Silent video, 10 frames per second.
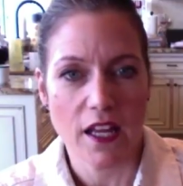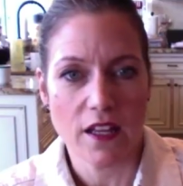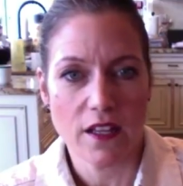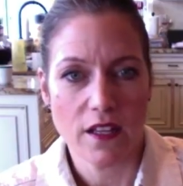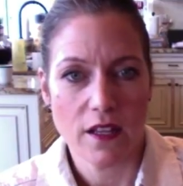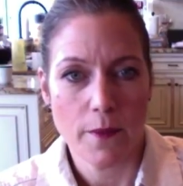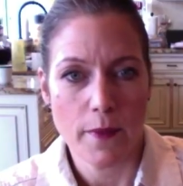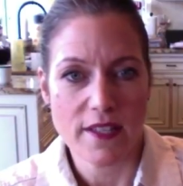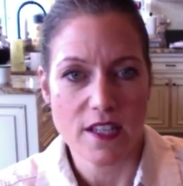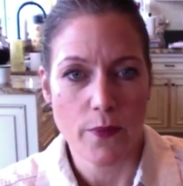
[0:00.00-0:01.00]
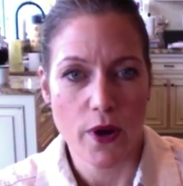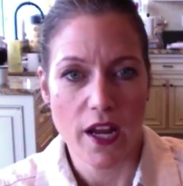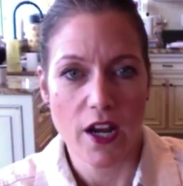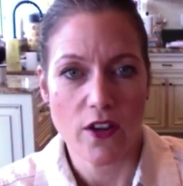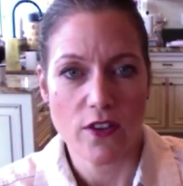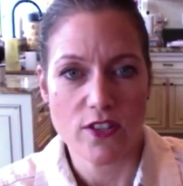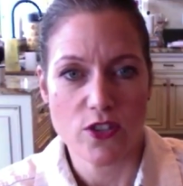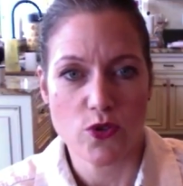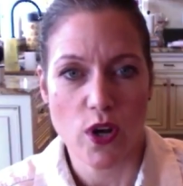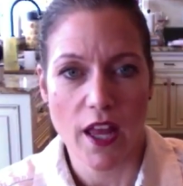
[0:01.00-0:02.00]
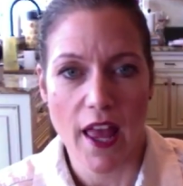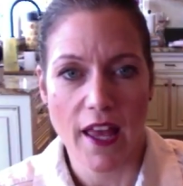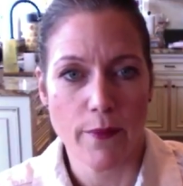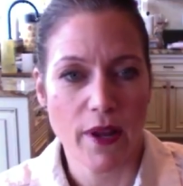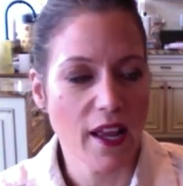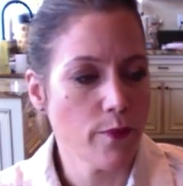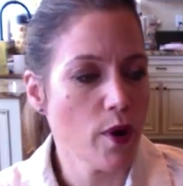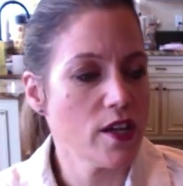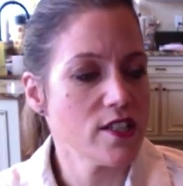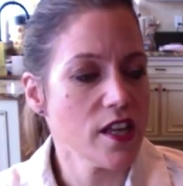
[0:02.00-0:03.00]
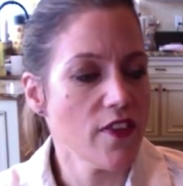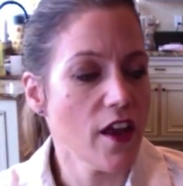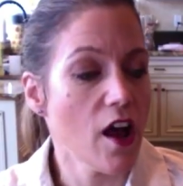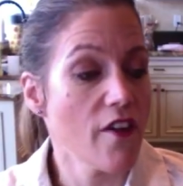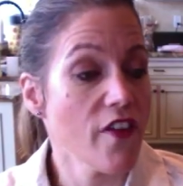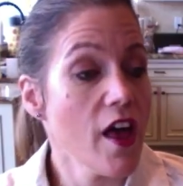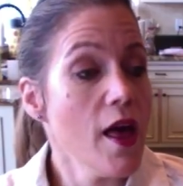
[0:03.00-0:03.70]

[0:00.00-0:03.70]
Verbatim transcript: of messed up right here. There's a string hanging, but I could probably just cut that off.